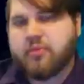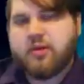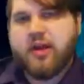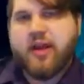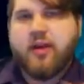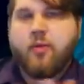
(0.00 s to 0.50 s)

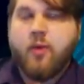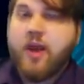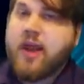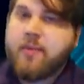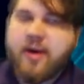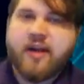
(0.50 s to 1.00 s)
playing
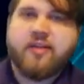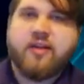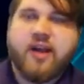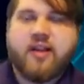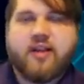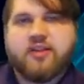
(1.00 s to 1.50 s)
way back in
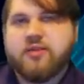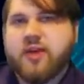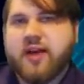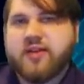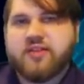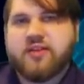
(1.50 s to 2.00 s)
the day, like
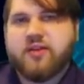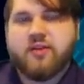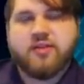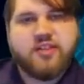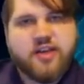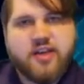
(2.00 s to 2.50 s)

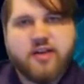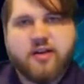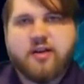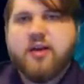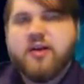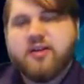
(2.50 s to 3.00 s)

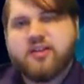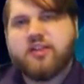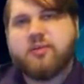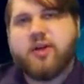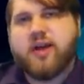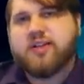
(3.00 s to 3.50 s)
2013
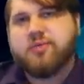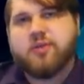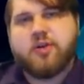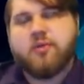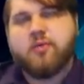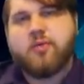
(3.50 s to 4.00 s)
Gem-Knights,
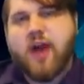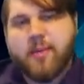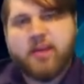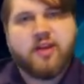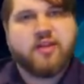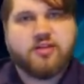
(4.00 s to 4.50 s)
where you'd
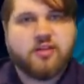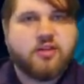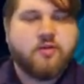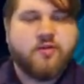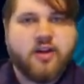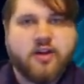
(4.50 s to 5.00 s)
rabbit into
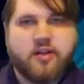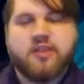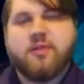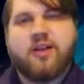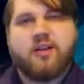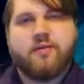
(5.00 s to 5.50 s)
two
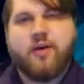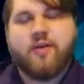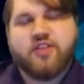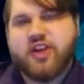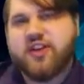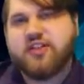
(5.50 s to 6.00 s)
vanillas, make
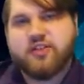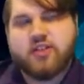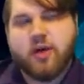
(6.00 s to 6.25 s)
Lavalval Chain,